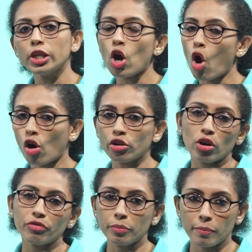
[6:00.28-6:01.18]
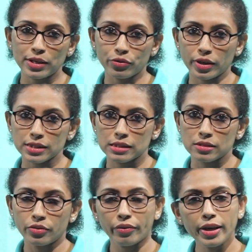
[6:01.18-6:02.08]
the order of a matrix,
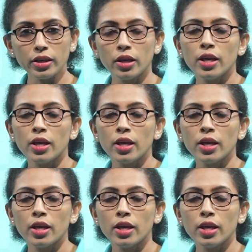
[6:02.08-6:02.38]
right?